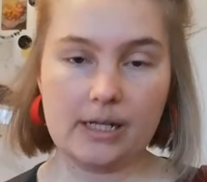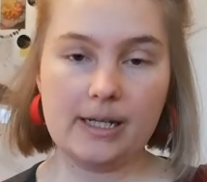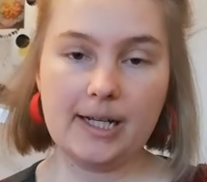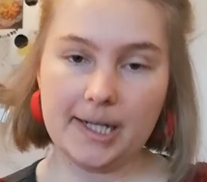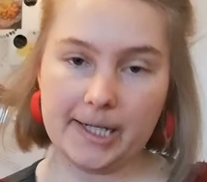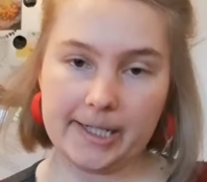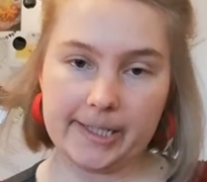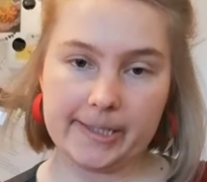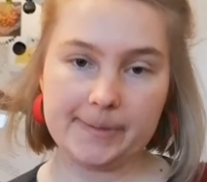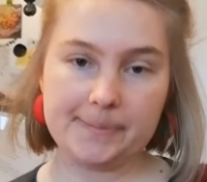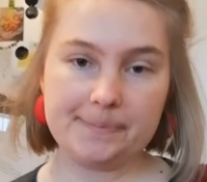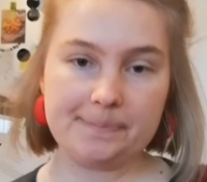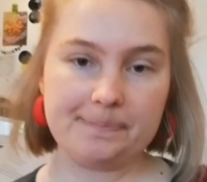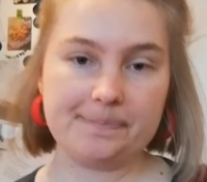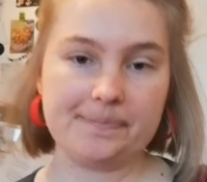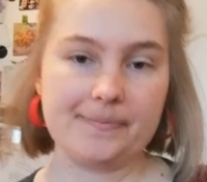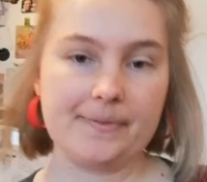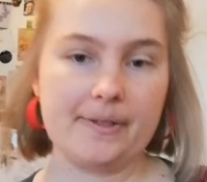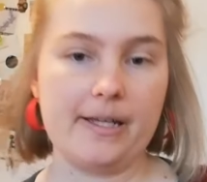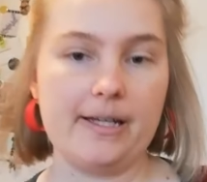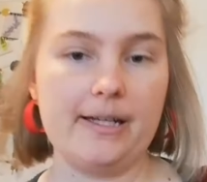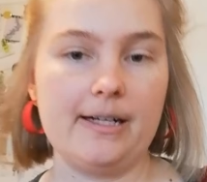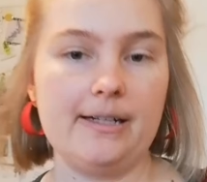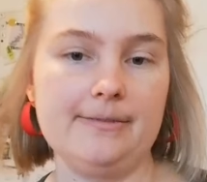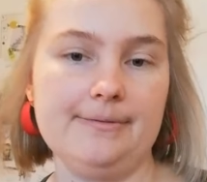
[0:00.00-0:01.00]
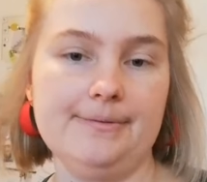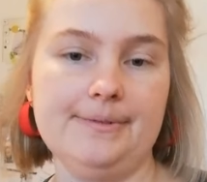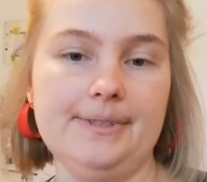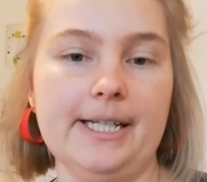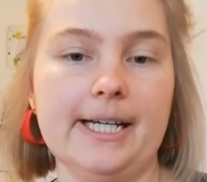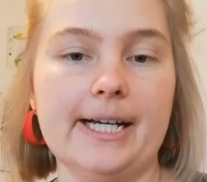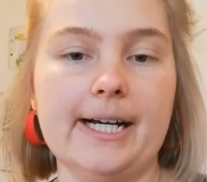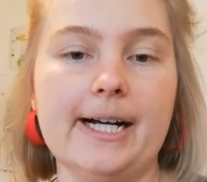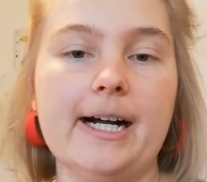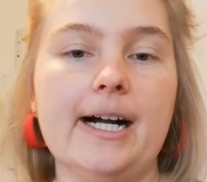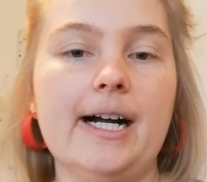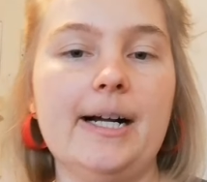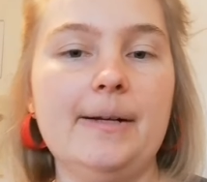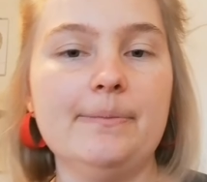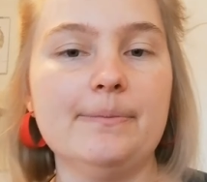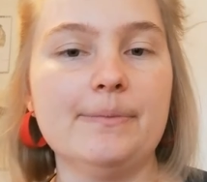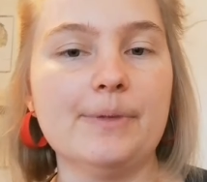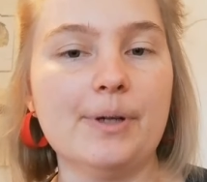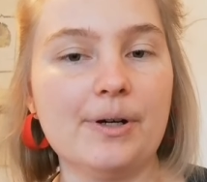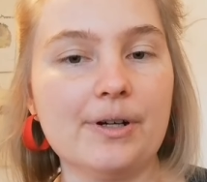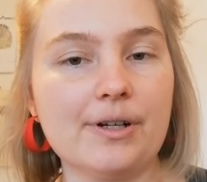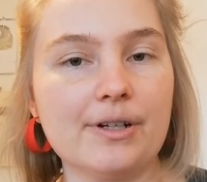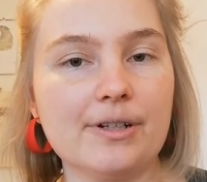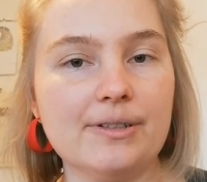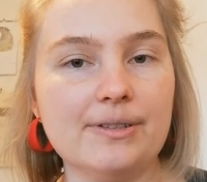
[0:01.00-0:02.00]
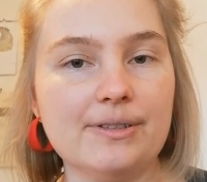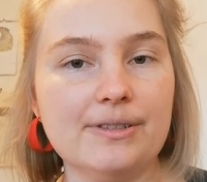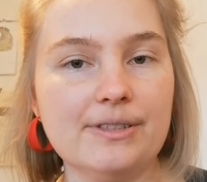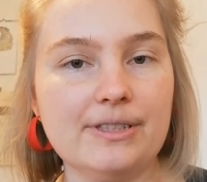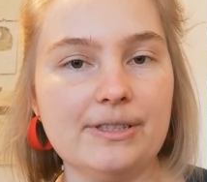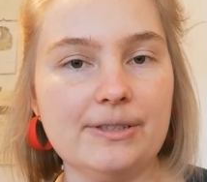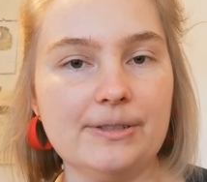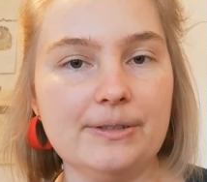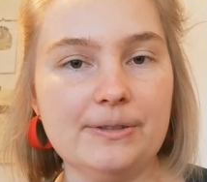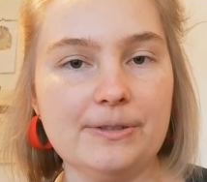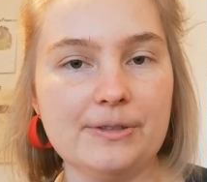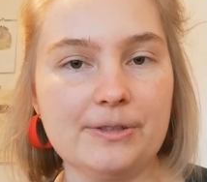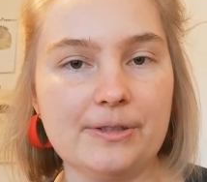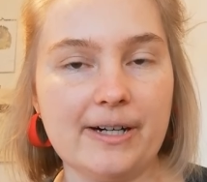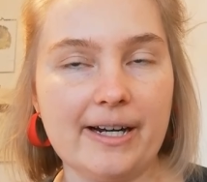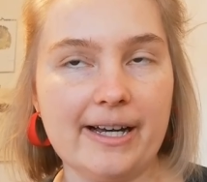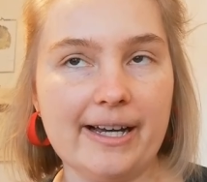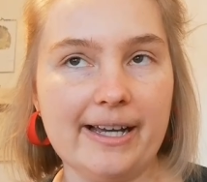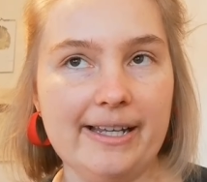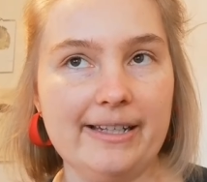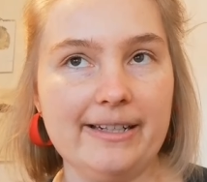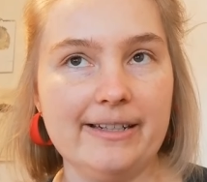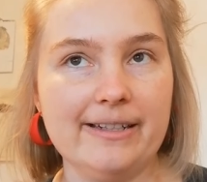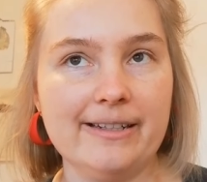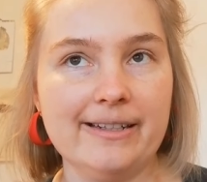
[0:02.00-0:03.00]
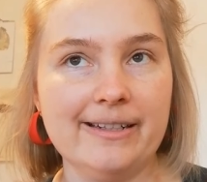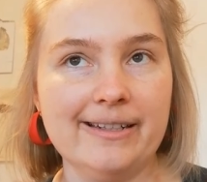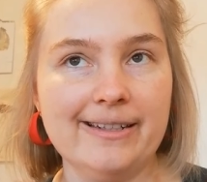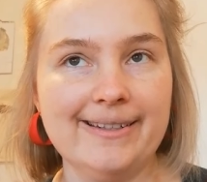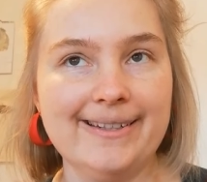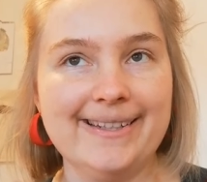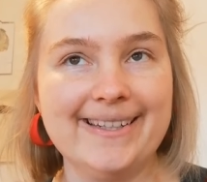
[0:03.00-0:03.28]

Yeah, I'm not going to try and